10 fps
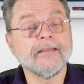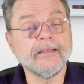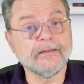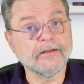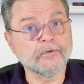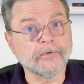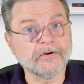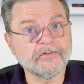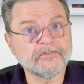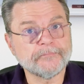In other
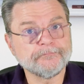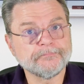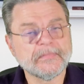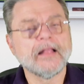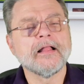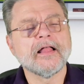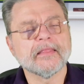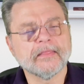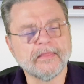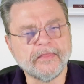words,
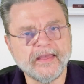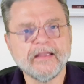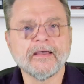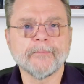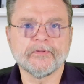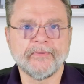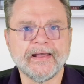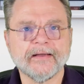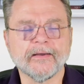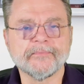they kept a
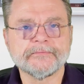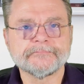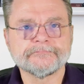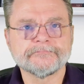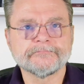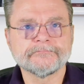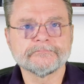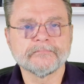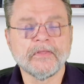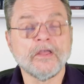backup.
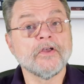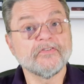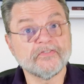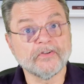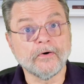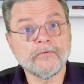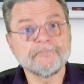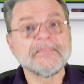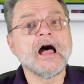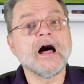
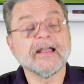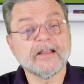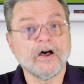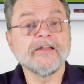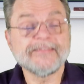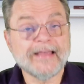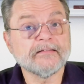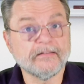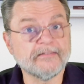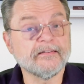So I
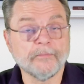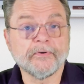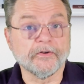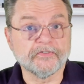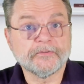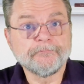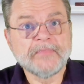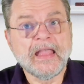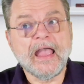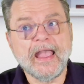contacted Cinepost
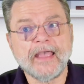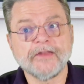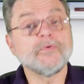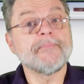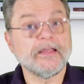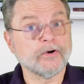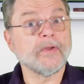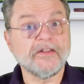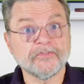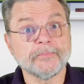and we made
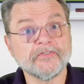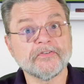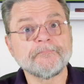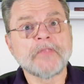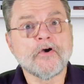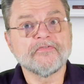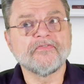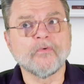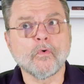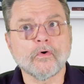arrangements
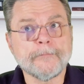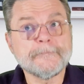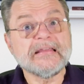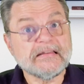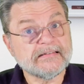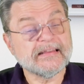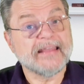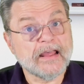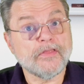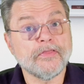for me to
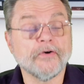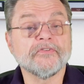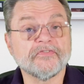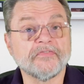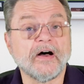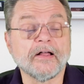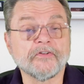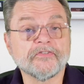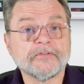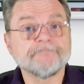get those
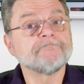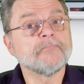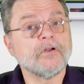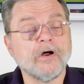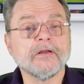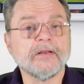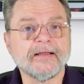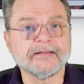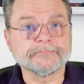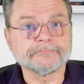files
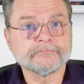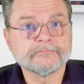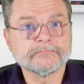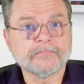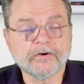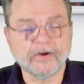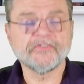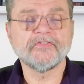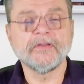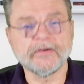online
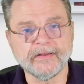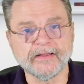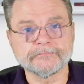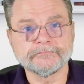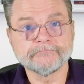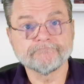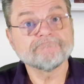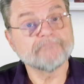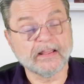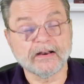across the internet.
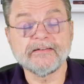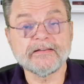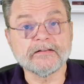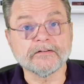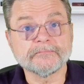And I did.